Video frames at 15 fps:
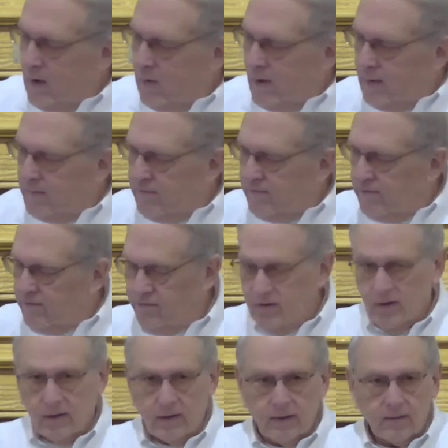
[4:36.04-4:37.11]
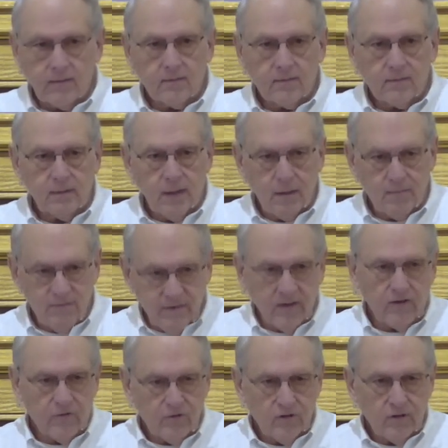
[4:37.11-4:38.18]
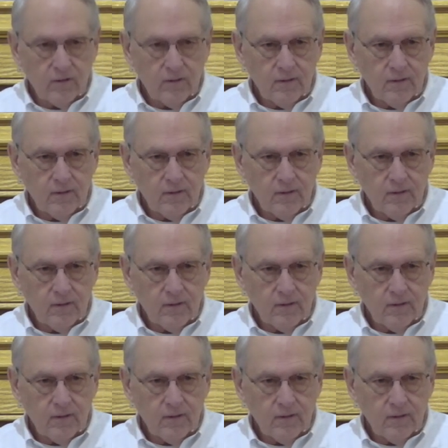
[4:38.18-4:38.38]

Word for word: I'm fulfilling, I'm finishing.